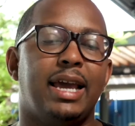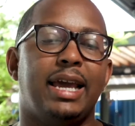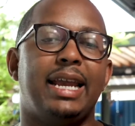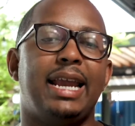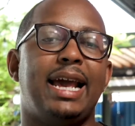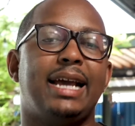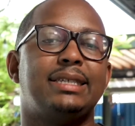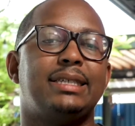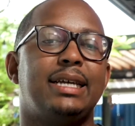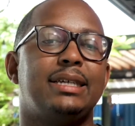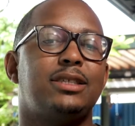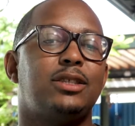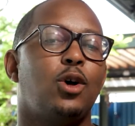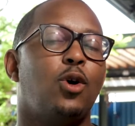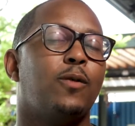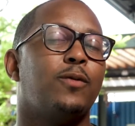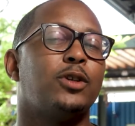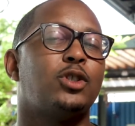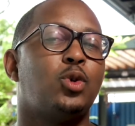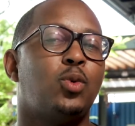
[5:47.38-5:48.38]
and access to
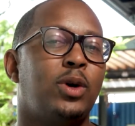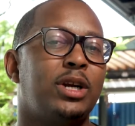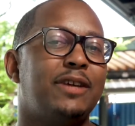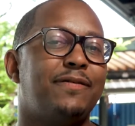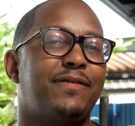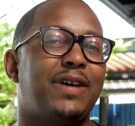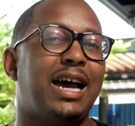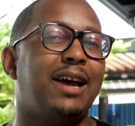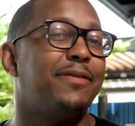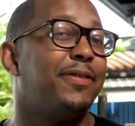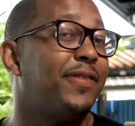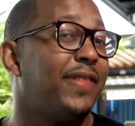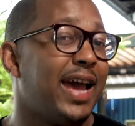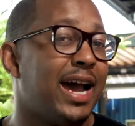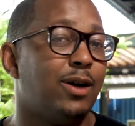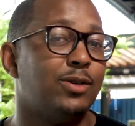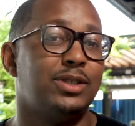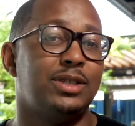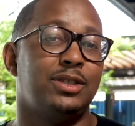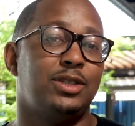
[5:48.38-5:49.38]
over
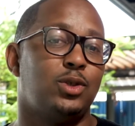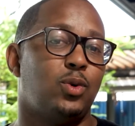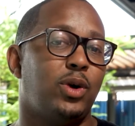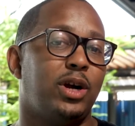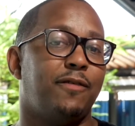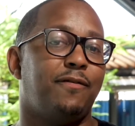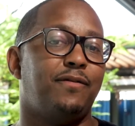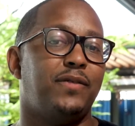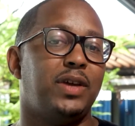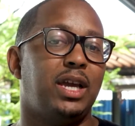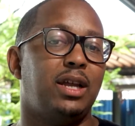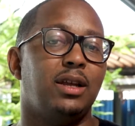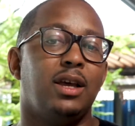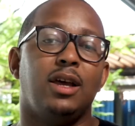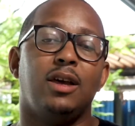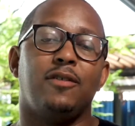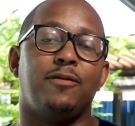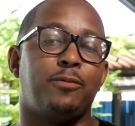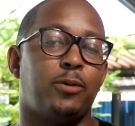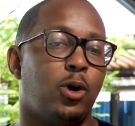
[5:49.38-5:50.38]
25,000 square feet
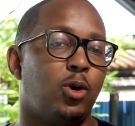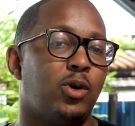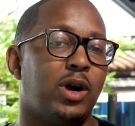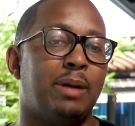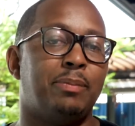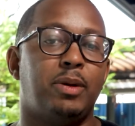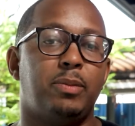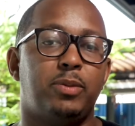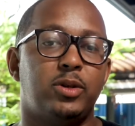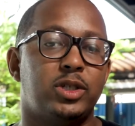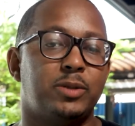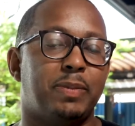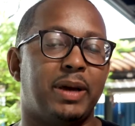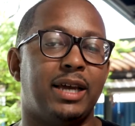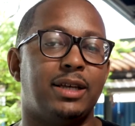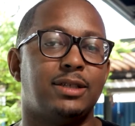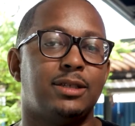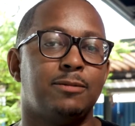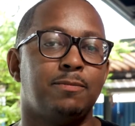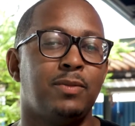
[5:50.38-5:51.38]
of programmable
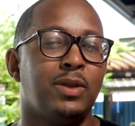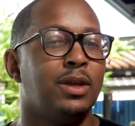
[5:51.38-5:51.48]
space.